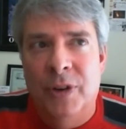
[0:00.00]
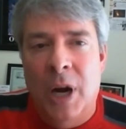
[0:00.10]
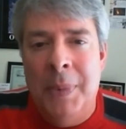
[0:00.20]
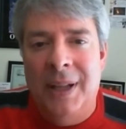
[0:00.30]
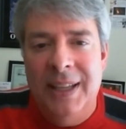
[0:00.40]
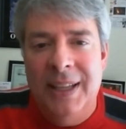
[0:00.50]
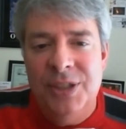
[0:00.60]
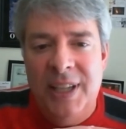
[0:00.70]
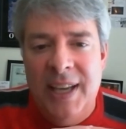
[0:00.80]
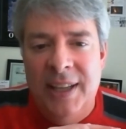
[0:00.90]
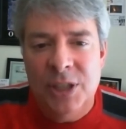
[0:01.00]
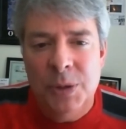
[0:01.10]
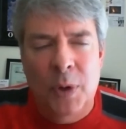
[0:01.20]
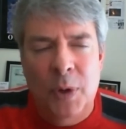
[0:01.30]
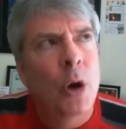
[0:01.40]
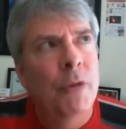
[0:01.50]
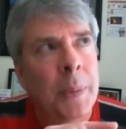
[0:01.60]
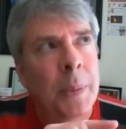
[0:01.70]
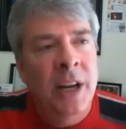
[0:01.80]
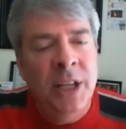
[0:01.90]
from a Lisianthus, or no,
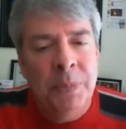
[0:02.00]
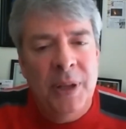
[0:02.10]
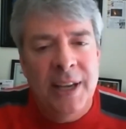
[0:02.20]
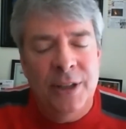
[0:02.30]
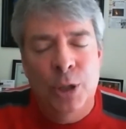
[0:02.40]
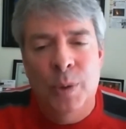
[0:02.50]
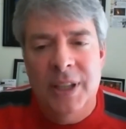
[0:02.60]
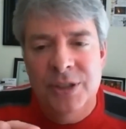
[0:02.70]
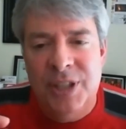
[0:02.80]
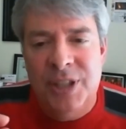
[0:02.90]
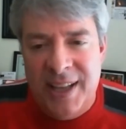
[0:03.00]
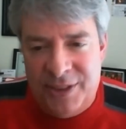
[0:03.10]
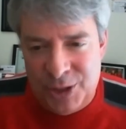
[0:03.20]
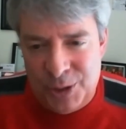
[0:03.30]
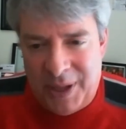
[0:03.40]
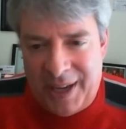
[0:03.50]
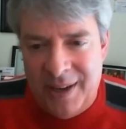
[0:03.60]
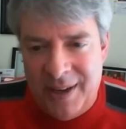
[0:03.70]
from an onion plant to a Lisianthus plant.